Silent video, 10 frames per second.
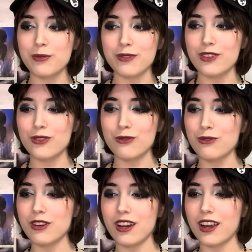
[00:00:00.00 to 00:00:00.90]

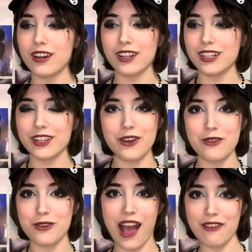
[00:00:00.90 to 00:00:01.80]
you are gonna go
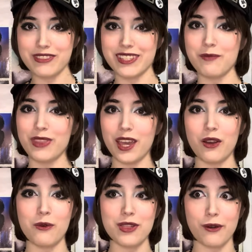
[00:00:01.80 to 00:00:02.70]
craft
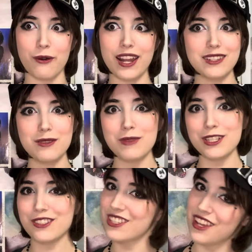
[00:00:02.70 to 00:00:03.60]
something with random
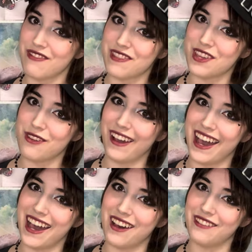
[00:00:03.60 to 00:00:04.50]
stuff that you
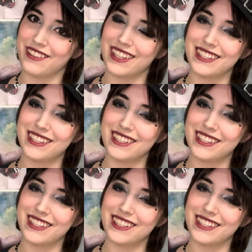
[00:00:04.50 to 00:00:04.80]
have.